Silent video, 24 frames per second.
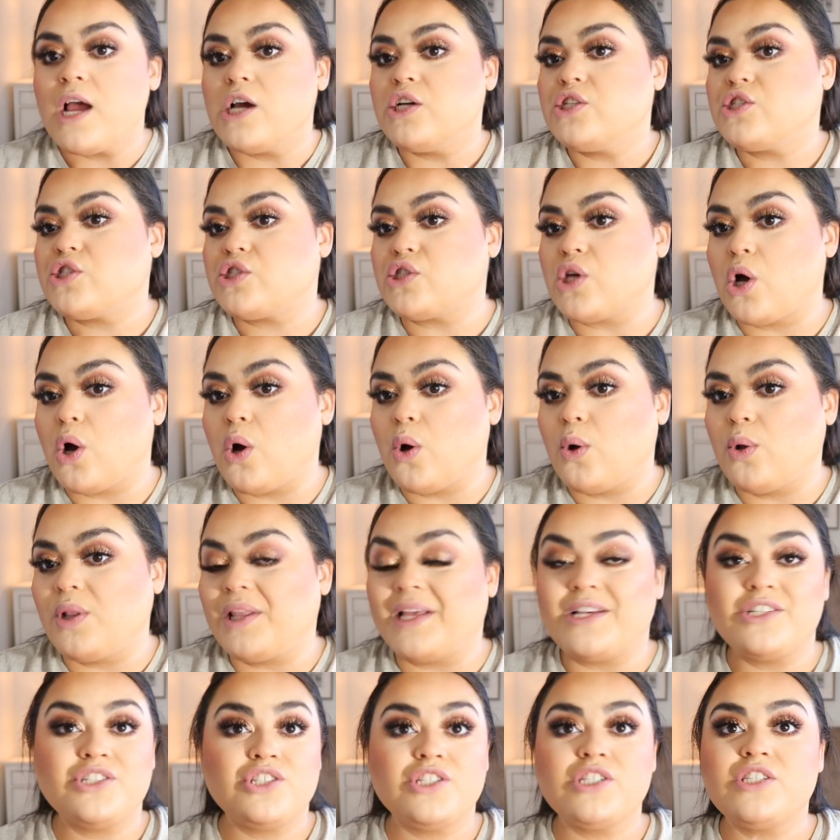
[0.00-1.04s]
So
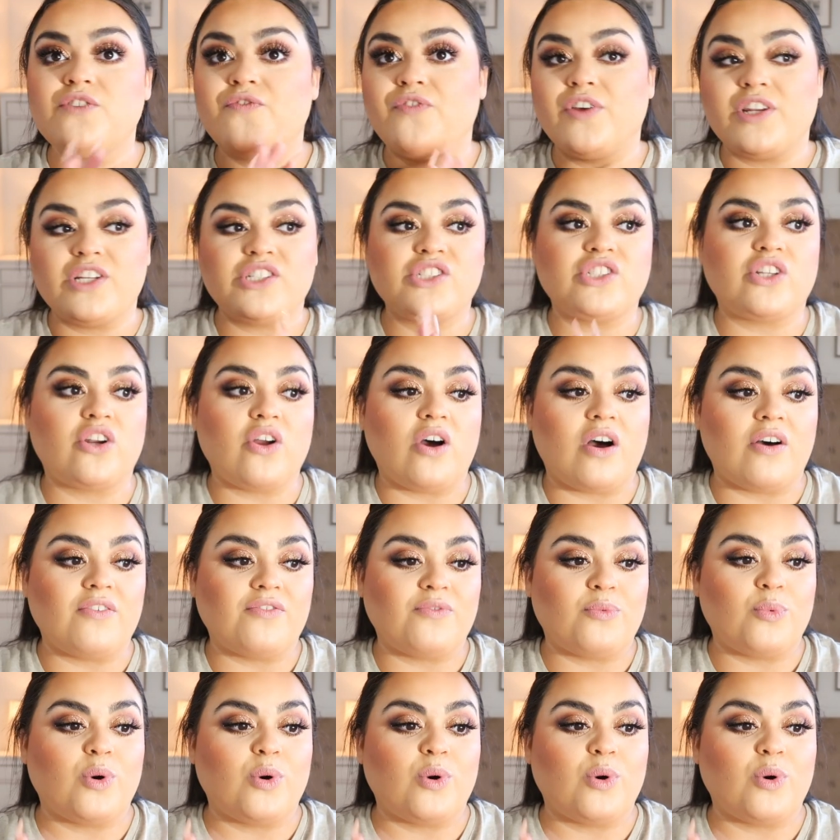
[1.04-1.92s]
let's just finish it off.